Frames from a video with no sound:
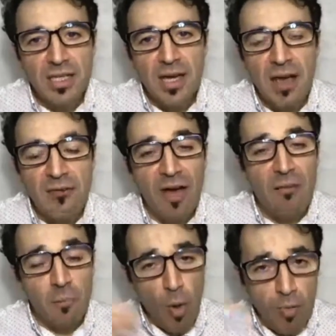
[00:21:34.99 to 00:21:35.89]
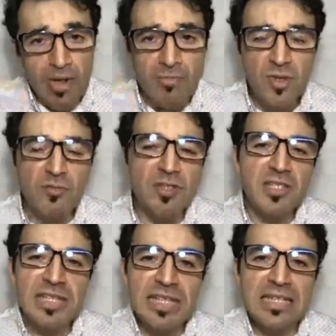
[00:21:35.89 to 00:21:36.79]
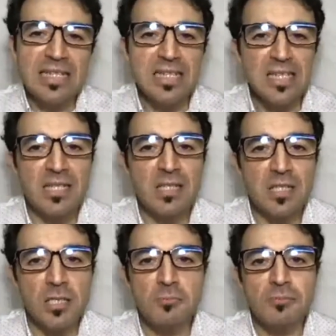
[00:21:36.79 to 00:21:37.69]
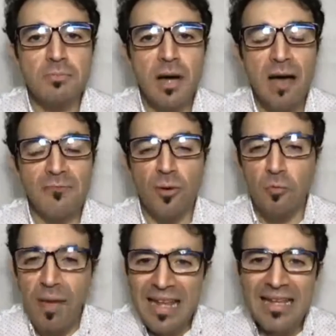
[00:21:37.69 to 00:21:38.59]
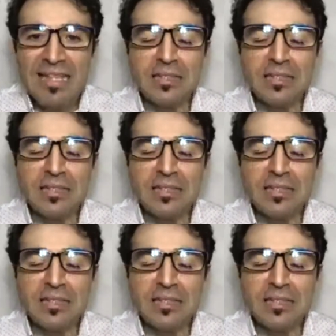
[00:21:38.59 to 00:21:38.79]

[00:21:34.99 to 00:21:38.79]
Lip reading: have had problems overseas, some have not made it,